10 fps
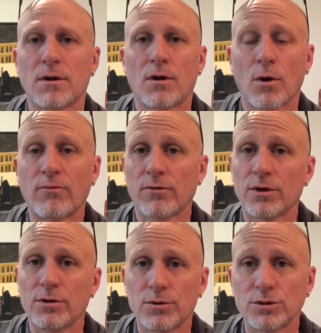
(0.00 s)
Hopefully
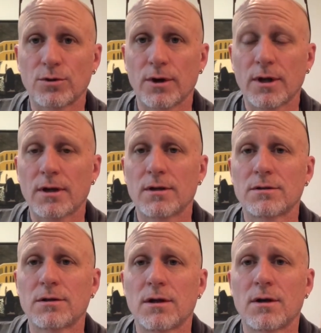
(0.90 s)
you enjoyed it,
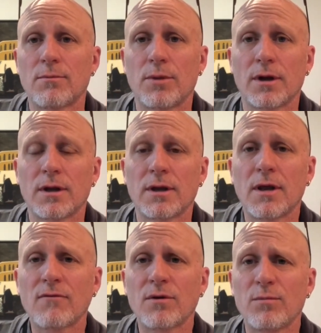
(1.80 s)
but
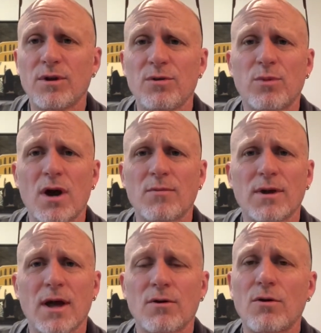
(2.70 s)
inevitably you probably
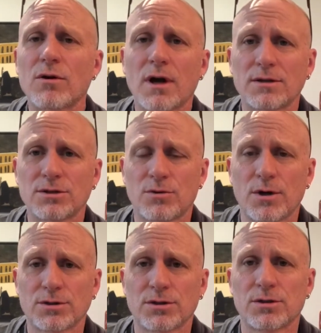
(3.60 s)
had all kinds of
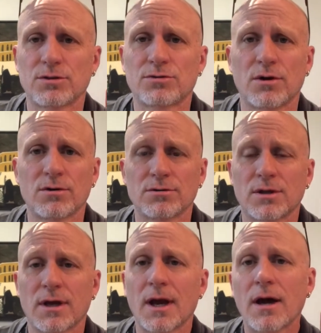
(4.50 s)
questions and struggles,
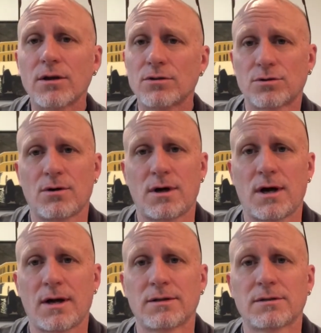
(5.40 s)
like how do you draw
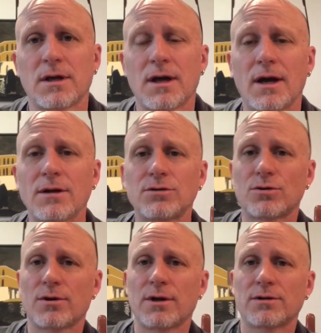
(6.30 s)
eyes, how do you
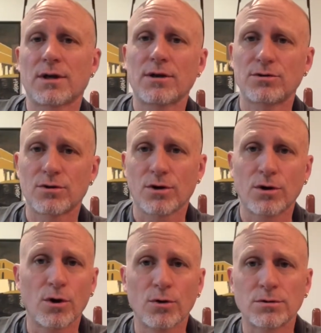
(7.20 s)
draw ears, how do you draw a
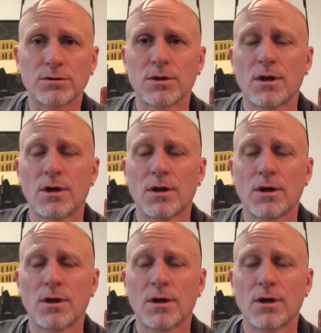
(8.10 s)
nose,